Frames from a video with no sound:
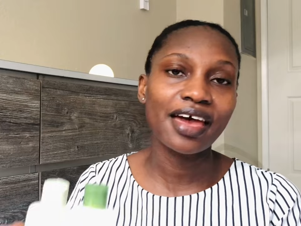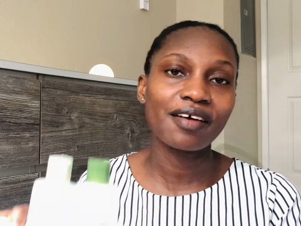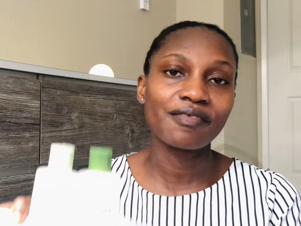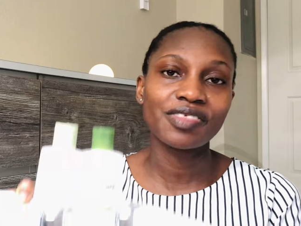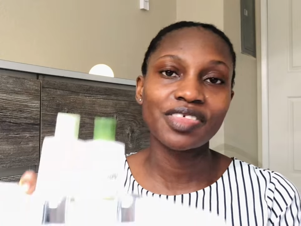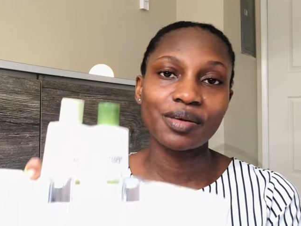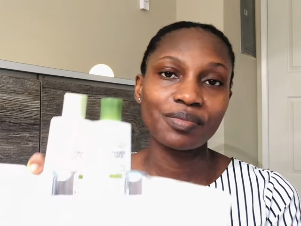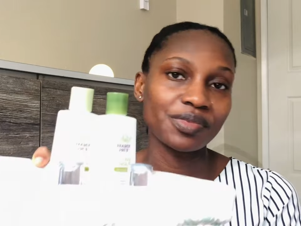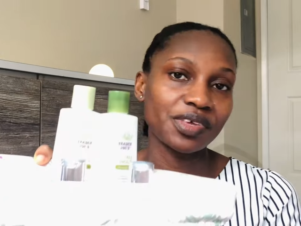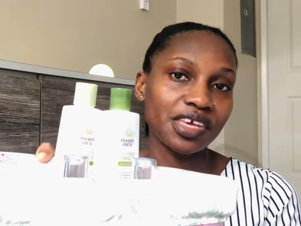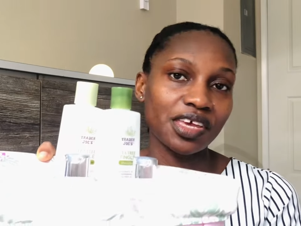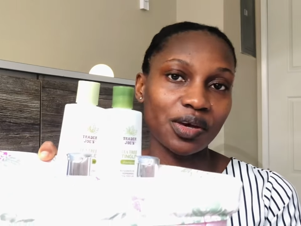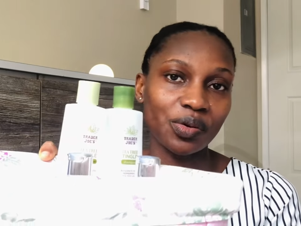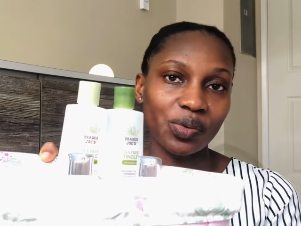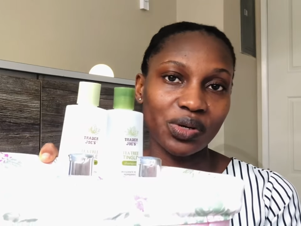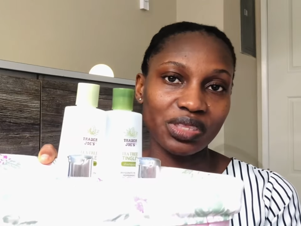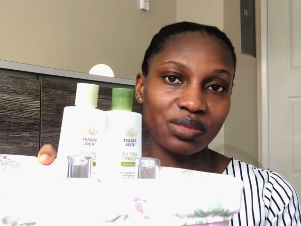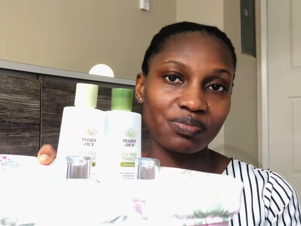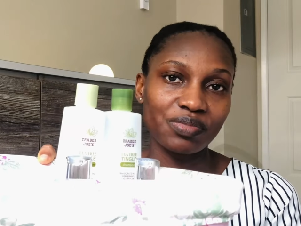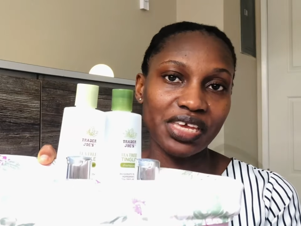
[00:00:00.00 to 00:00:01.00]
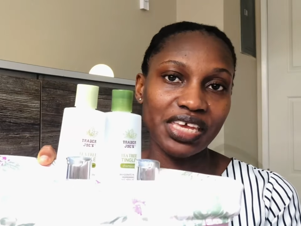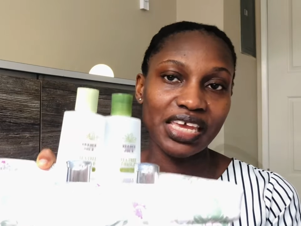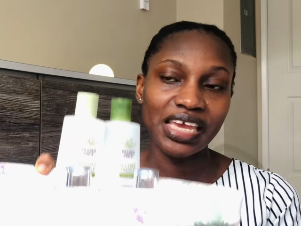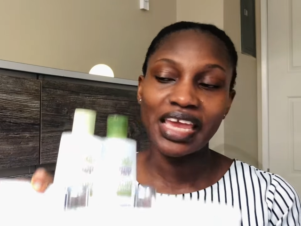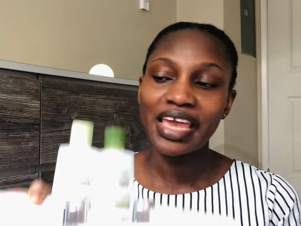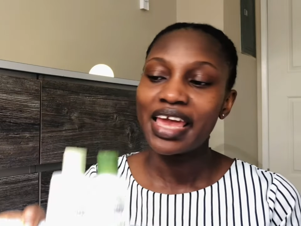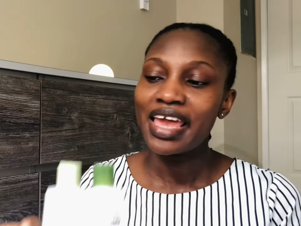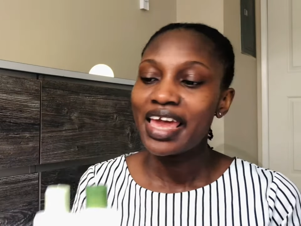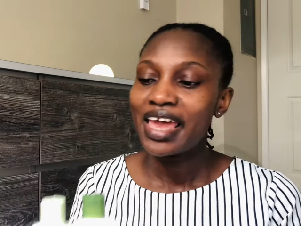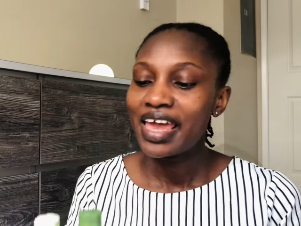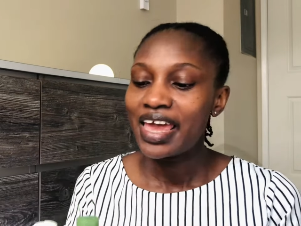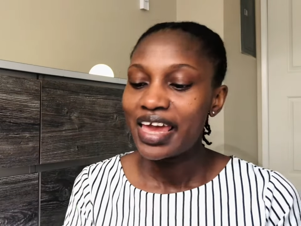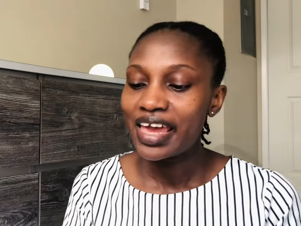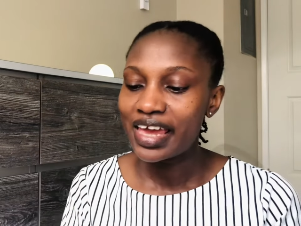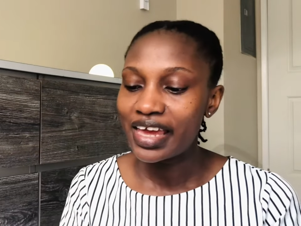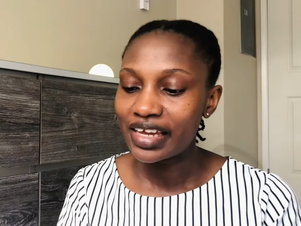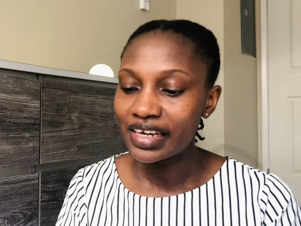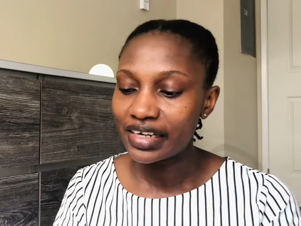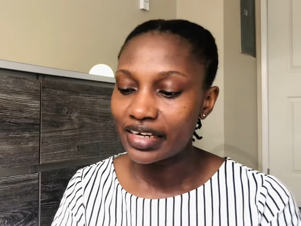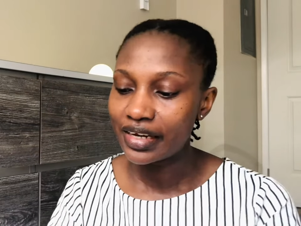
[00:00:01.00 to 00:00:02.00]
have them here with me,
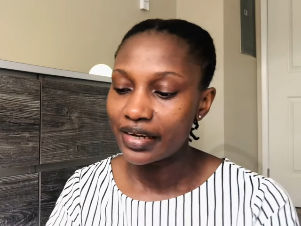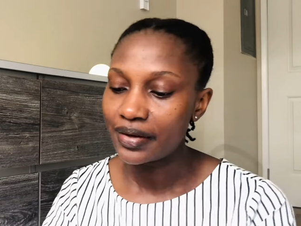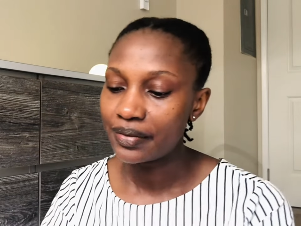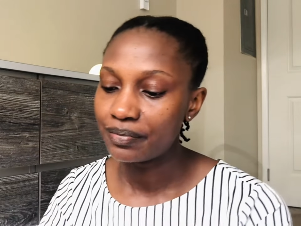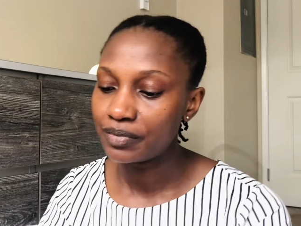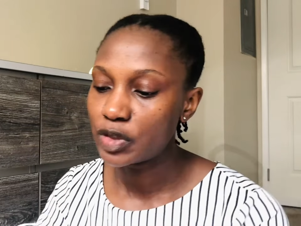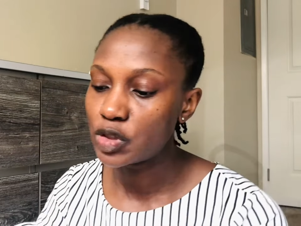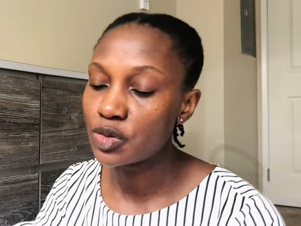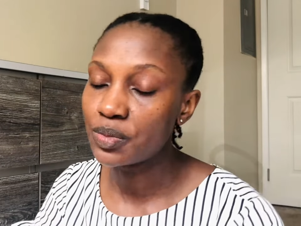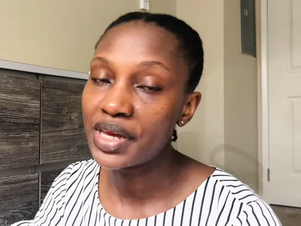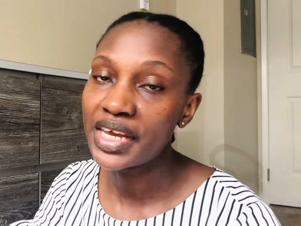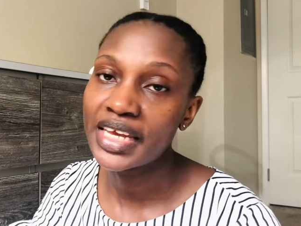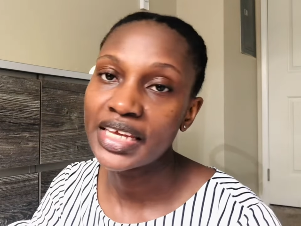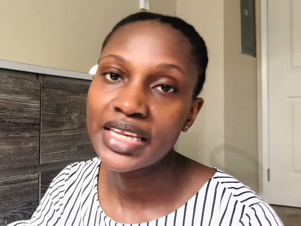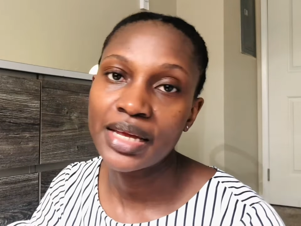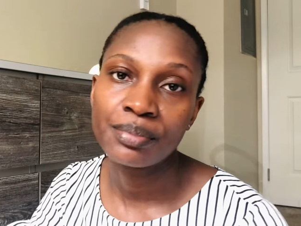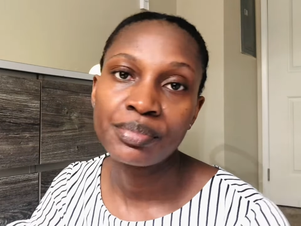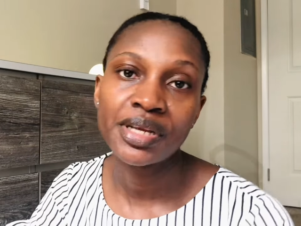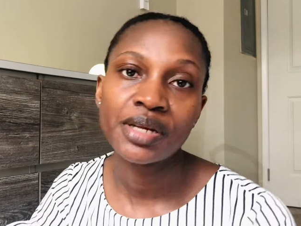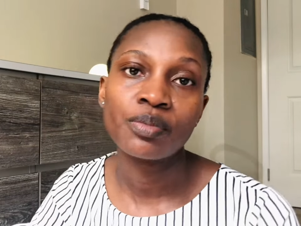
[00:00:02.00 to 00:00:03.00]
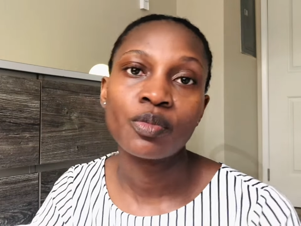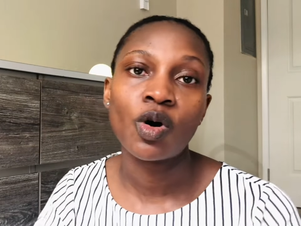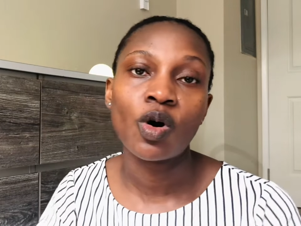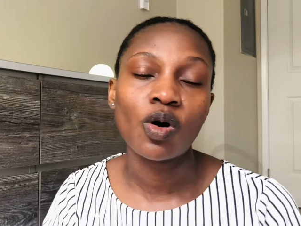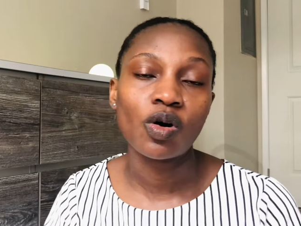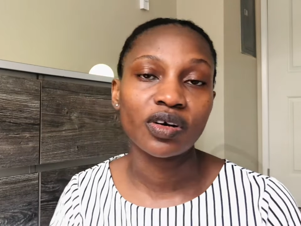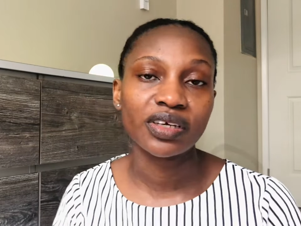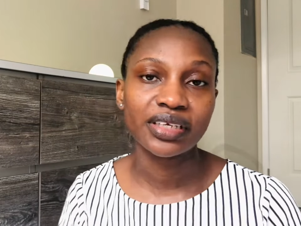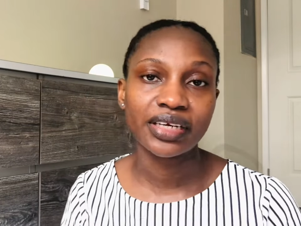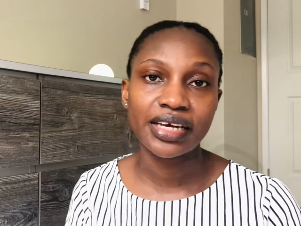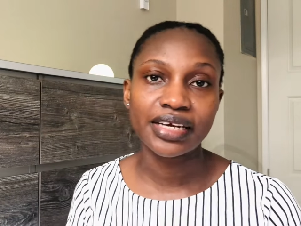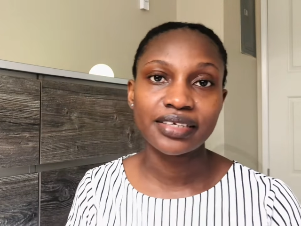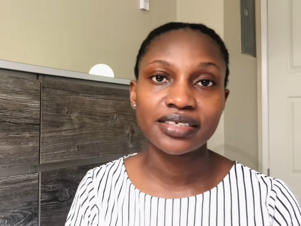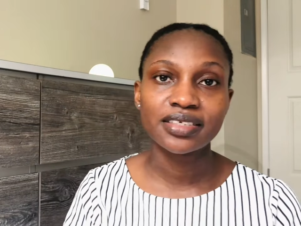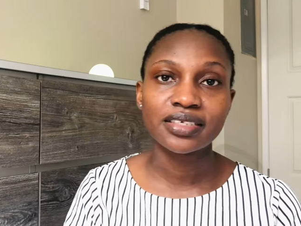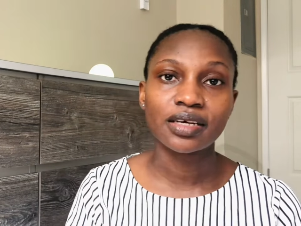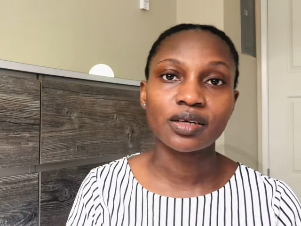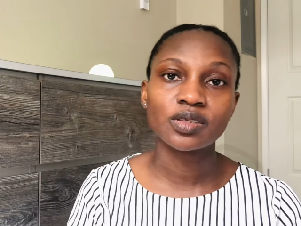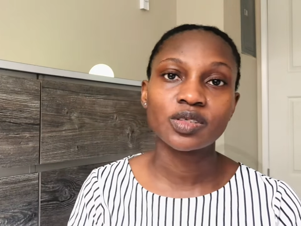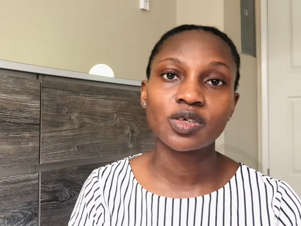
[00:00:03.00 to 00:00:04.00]
and to make it a bit more organized, I'll